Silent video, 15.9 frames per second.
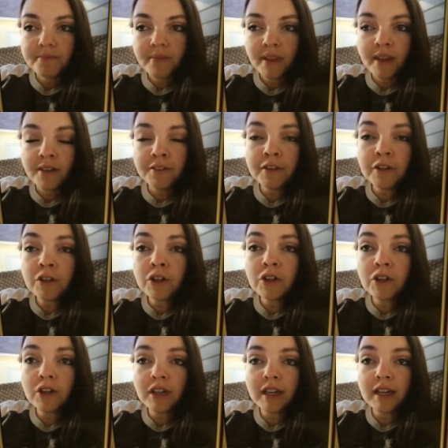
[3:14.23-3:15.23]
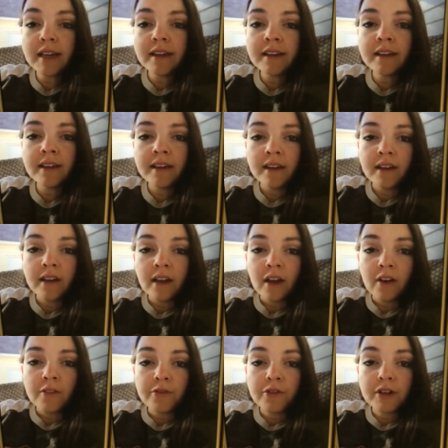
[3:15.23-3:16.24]
If you're looking
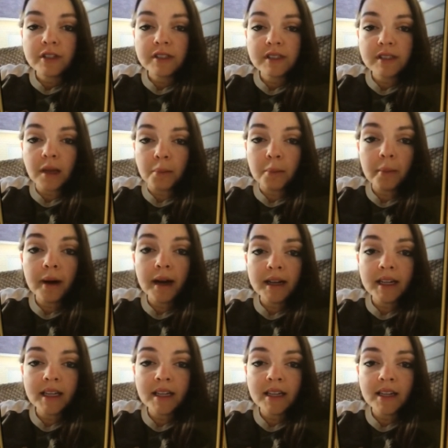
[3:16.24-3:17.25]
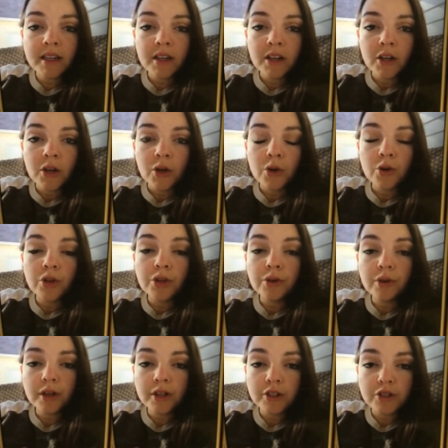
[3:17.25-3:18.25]
for somebody who you
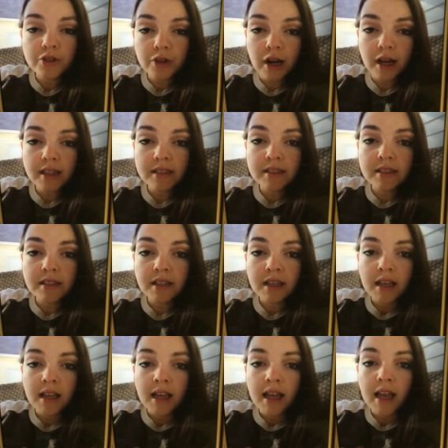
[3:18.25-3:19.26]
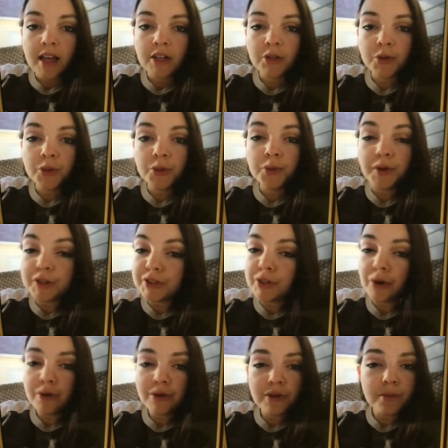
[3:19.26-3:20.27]
can trust and who will
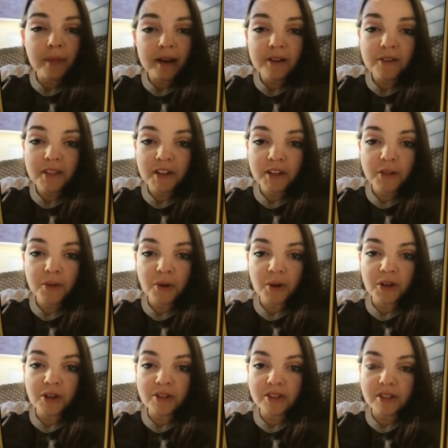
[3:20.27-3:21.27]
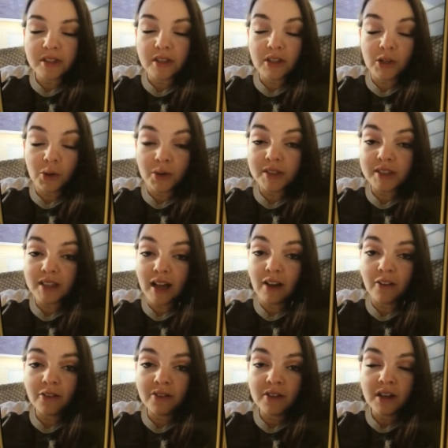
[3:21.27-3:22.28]
know you better than you know
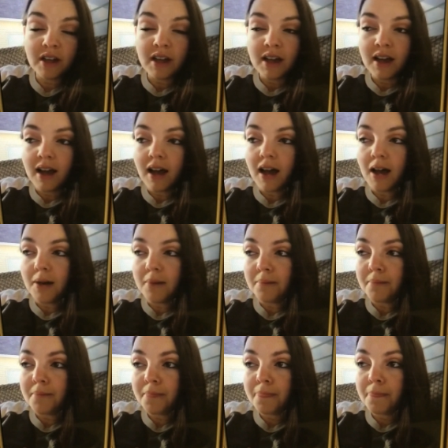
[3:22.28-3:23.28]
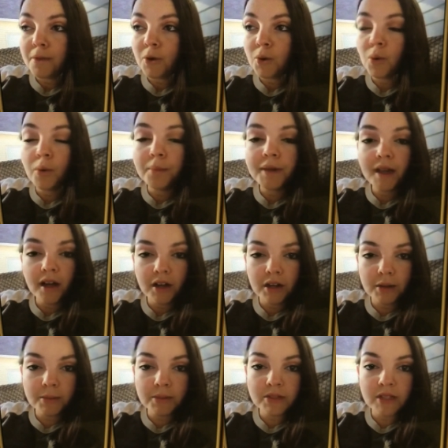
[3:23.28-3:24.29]
yourself, who will be
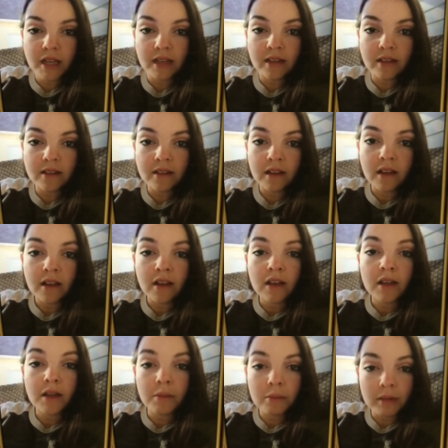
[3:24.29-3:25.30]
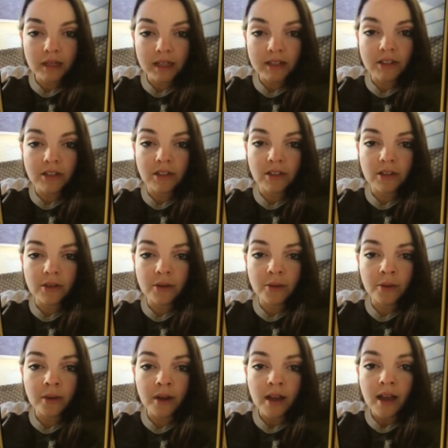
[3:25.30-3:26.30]
100% committed to
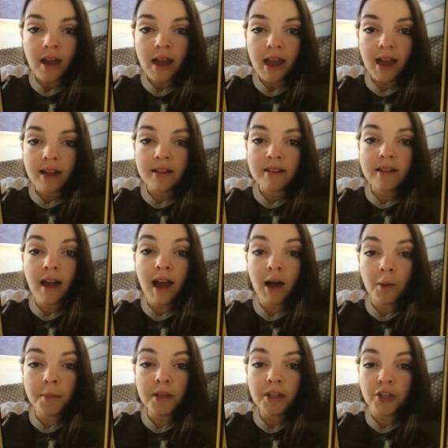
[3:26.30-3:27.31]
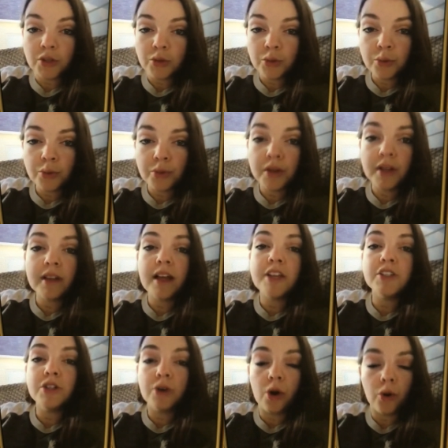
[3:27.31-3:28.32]
you and to helping you
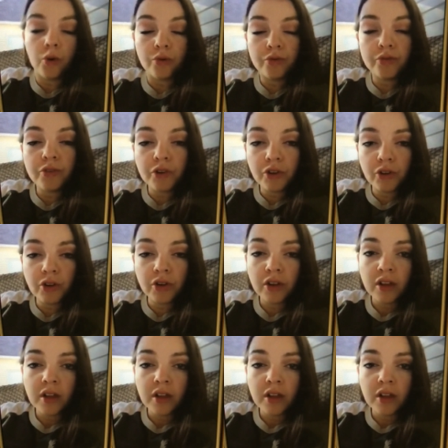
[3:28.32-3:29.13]
realize your own full